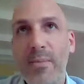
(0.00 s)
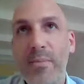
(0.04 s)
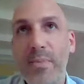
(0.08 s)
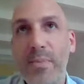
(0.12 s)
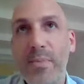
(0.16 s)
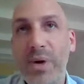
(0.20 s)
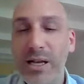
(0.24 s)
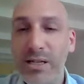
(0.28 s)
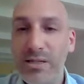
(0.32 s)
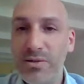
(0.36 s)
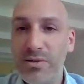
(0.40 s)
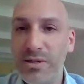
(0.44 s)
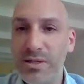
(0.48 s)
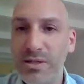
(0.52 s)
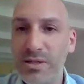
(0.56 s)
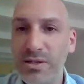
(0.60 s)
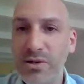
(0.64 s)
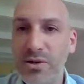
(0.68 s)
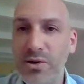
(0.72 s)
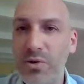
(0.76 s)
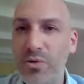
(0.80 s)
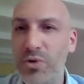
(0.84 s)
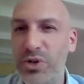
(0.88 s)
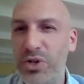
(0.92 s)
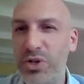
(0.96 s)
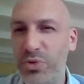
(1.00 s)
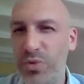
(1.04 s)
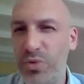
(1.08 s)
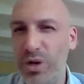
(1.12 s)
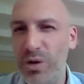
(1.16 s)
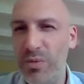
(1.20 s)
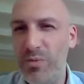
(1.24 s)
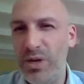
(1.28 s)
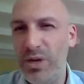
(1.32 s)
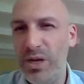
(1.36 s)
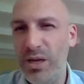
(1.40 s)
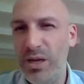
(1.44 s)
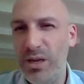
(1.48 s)
Based on this score, which
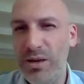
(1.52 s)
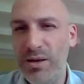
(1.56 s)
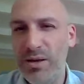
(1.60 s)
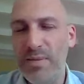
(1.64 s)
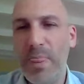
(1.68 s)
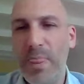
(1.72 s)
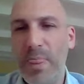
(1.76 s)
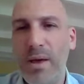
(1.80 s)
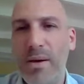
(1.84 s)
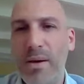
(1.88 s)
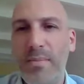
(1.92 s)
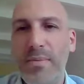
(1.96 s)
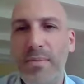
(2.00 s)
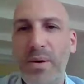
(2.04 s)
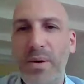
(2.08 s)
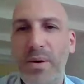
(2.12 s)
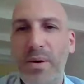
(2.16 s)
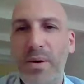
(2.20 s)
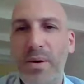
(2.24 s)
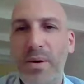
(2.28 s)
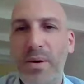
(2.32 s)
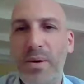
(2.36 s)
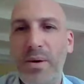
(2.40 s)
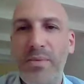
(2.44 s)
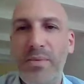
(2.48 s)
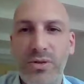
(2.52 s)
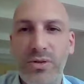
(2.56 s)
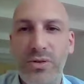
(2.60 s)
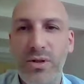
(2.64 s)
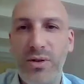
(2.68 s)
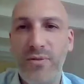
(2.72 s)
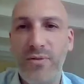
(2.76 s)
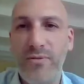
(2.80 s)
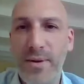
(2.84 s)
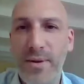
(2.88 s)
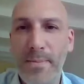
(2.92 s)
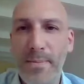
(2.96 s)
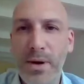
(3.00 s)
will be published around
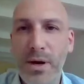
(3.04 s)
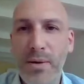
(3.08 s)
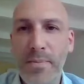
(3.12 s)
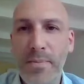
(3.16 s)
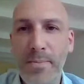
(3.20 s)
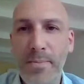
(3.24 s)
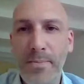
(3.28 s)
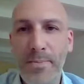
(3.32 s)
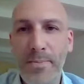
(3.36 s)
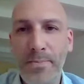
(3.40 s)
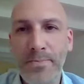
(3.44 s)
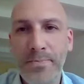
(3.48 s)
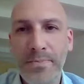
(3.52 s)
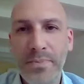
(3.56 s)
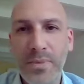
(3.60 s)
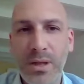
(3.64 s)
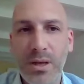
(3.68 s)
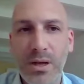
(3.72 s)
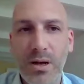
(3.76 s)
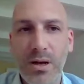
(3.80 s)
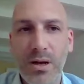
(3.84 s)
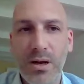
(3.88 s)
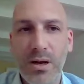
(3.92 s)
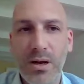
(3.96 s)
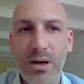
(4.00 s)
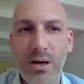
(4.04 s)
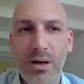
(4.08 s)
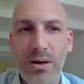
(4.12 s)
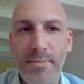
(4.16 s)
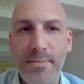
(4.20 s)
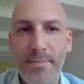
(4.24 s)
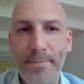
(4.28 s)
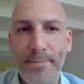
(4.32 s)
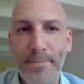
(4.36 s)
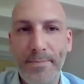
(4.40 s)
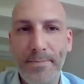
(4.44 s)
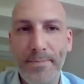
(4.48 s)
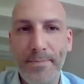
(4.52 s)
November,
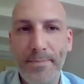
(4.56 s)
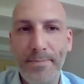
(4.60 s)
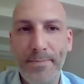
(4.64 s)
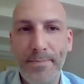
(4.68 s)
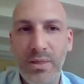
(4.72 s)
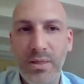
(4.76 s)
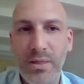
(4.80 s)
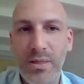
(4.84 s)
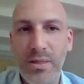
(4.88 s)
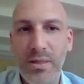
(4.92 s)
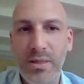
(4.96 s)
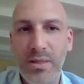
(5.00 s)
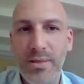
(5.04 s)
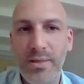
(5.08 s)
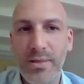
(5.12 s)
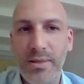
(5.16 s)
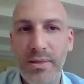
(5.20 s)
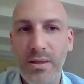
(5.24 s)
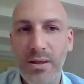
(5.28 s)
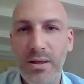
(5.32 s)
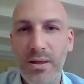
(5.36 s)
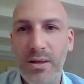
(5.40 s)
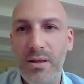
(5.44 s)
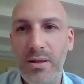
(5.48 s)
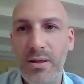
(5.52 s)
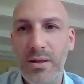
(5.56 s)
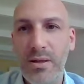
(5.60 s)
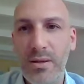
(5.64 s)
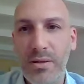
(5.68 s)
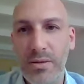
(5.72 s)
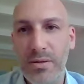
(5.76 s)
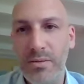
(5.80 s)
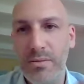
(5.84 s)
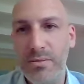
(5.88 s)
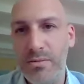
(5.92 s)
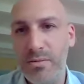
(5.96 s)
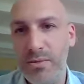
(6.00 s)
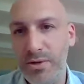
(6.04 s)
the
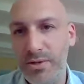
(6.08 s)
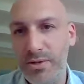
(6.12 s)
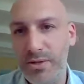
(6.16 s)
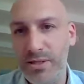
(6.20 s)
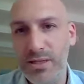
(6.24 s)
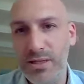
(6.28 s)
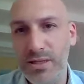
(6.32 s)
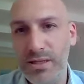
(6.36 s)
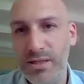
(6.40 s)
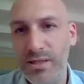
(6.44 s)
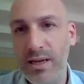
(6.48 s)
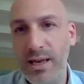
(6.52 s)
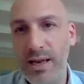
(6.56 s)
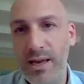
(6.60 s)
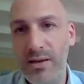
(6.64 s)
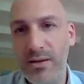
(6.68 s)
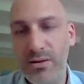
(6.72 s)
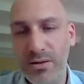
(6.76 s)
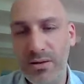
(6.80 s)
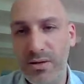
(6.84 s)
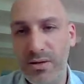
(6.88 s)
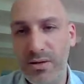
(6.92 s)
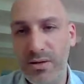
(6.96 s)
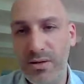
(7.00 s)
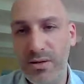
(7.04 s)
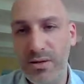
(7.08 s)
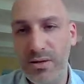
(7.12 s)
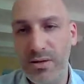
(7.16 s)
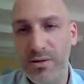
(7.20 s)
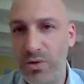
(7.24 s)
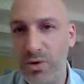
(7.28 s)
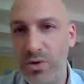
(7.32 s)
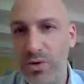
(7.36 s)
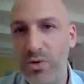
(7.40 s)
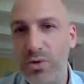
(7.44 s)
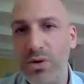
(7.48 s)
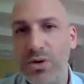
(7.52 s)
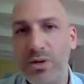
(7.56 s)
city
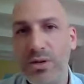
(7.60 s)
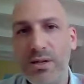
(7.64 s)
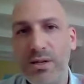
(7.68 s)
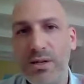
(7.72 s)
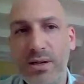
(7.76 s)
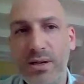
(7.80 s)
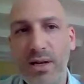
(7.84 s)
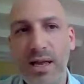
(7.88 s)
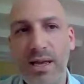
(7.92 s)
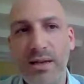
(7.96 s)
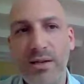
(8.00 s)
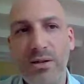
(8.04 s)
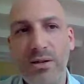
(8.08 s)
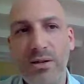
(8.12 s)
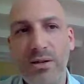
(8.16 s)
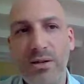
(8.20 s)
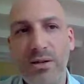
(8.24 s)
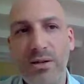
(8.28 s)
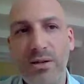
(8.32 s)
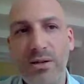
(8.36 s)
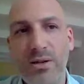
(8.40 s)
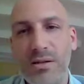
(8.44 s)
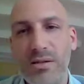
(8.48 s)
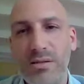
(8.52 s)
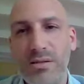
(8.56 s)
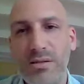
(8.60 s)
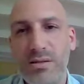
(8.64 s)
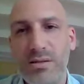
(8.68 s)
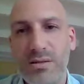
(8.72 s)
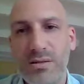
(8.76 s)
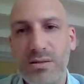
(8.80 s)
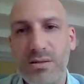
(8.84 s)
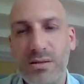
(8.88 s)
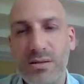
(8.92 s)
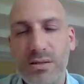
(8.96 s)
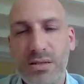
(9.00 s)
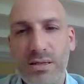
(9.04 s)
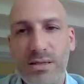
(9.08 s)
you can contact
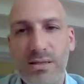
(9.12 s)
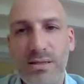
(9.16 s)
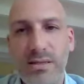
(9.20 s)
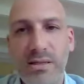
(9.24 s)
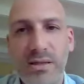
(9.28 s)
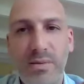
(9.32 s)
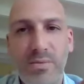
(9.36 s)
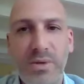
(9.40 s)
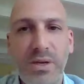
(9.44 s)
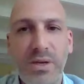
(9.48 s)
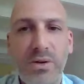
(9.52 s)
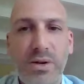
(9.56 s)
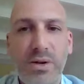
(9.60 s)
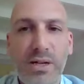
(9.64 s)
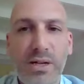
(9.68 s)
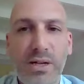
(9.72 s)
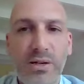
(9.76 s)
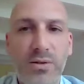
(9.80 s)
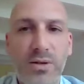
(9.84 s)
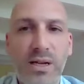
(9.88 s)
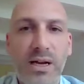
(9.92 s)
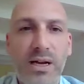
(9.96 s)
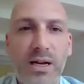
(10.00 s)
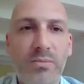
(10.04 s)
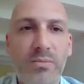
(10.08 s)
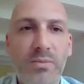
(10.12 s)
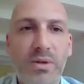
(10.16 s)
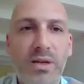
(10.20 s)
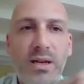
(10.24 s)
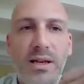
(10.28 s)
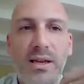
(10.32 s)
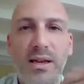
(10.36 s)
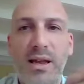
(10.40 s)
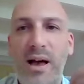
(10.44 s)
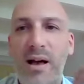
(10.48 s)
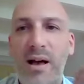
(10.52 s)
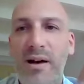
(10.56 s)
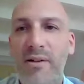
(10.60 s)
us, CDP, you can contact me
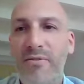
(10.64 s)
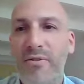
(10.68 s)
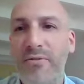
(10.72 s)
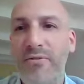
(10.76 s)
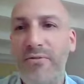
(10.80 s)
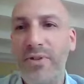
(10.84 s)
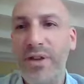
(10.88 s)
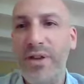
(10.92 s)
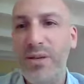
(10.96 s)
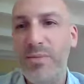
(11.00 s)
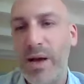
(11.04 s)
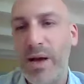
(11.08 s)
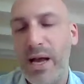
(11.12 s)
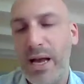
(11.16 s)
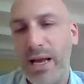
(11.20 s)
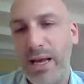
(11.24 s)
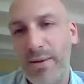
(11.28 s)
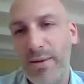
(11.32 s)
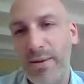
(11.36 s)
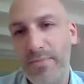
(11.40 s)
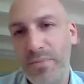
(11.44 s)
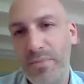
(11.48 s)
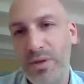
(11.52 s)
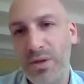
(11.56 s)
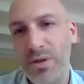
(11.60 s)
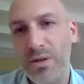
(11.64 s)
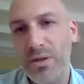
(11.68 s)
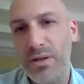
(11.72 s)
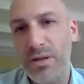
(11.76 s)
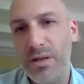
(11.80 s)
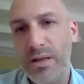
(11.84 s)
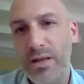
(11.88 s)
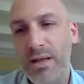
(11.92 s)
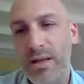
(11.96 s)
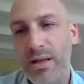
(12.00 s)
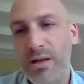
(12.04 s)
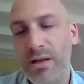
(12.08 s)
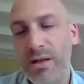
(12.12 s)
and have a feedback.
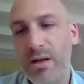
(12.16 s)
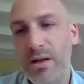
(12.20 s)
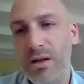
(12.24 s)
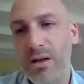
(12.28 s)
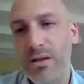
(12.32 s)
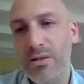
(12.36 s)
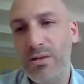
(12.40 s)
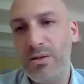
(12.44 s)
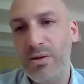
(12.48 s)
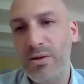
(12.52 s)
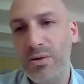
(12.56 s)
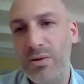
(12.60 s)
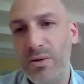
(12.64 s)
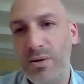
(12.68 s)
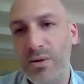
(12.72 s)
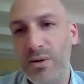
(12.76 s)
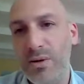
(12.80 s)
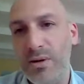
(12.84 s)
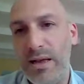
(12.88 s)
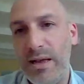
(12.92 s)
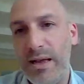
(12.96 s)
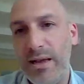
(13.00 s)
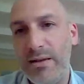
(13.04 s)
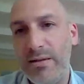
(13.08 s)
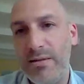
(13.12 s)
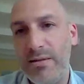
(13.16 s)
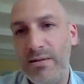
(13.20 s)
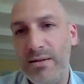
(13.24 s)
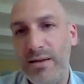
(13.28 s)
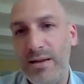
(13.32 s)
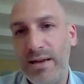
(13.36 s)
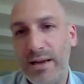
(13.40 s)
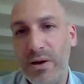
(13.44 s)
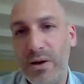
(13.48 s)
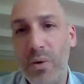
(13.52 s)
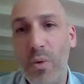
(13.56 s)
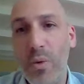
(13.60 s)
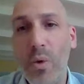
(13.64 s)
So
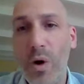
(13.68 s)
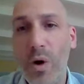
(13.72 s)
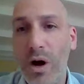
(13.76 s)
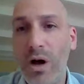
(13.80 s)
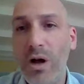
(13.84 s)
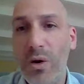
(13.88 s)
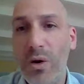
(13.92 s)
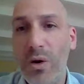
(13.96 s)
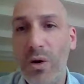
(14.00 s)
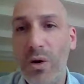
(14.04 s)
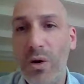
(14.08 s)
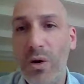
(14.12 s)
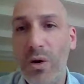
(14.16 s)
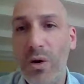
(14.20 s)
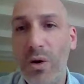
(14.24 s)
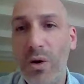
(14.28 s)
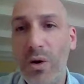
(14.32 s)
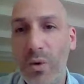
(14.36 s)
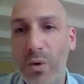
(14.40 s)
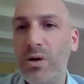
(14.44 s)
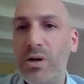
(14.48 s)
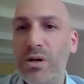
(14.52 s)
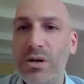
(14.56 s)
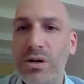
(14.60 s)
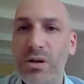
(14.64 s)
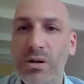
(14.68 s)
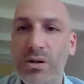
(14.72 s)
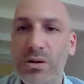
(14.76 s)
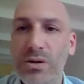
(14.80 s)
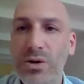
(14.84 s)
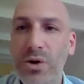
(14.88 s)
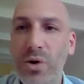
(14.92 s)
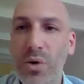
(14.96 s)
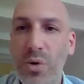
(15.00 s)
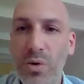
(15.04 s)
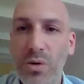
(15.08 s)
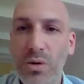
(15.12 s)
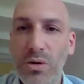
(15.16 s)
like a 1 hour
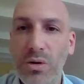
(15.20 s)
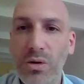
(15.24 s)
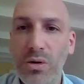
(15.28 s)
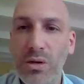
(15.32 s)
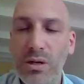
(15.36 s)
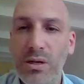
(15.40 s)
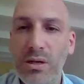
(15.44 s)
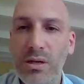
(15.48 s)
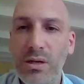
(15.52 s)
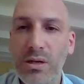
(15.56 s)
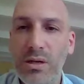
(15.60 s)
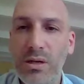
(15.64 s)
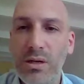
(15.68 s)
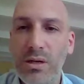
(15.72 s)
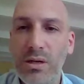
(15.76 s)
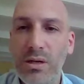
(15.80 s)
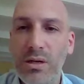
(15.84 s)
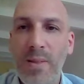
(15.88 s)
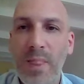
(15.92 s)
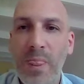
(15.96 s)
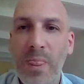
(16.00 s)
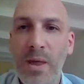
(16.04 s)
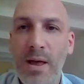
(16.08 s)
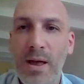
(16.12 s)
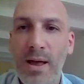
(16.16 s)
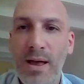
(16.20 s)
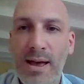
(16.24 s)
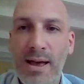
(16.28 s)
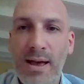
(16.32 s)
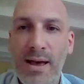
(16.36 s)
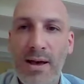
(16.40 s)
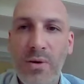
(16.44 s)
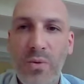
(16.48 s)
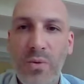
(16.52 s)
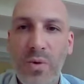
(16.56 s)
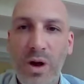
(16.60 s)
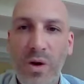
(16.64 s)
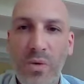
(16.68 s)
call
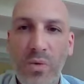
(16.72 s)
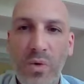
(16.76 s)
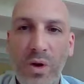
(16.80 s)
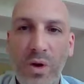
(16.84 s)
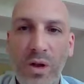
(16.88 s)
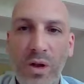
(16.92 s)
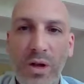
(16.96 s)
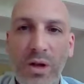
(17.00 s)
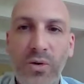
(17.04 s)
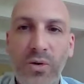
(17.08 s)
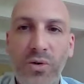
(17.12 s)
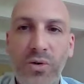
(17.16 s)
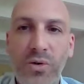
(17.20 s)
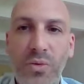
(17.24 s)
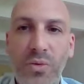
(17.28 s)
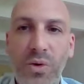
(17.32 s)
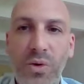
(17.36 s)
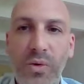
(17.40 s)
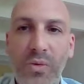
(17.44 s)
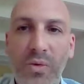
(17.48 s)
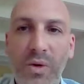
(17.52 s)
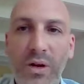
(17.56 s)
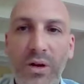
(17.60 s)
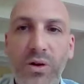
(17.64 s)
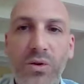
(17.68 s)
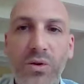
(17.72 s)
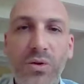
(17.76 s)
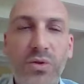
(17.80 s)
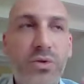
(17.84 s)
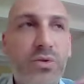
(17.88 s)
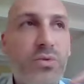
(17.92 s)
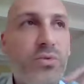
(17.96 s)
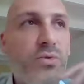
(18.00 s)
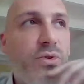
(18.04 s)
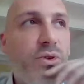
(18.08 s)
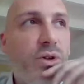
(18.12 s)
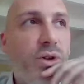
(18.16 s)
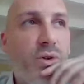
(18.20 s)
where we will go
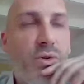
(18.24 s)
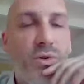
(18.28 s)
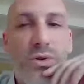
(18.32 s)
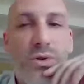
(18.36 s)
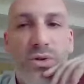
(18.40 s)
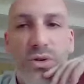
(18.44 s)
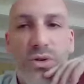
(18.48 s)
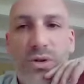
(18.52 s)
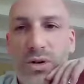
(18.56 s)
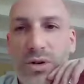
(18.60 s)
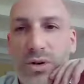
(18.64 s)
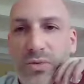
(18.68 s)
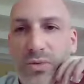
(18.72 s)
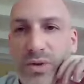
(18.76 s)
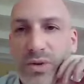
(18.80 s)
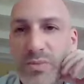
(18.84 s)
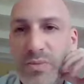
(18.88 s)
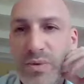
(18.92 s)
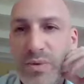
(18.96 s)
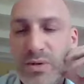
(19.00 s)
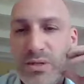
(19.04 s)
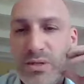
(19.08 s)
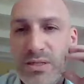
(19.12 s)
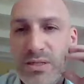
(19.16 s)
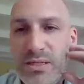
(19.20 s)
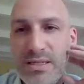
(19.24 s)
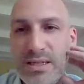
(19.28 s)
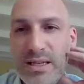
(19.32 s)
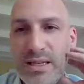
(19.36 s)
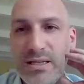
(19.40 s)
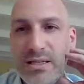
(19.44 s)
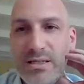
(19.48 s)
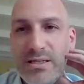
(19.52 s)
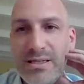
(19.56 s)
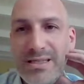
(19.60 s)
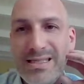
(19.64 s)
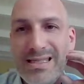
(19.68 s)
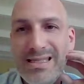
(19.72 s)
through your response
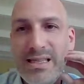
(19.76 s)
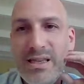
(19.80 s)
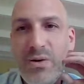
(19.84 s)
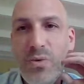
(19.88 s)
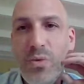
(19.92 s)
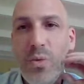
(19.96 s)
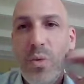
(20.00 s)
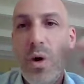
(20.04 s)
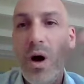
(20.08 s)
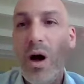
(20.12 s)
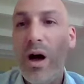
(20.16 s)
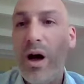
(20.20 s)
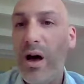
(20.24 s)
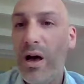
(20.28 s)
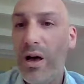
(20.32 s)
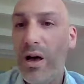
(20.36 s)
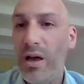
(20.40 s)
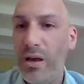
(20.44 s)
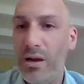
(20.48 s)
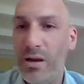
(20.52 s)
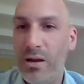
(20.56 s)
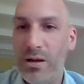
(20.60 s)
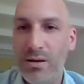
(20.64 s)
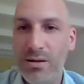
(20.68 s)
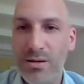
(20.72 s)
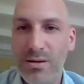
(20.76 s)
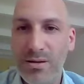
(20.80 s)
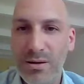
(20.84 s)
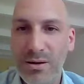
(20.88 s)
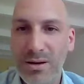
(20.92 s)
and see why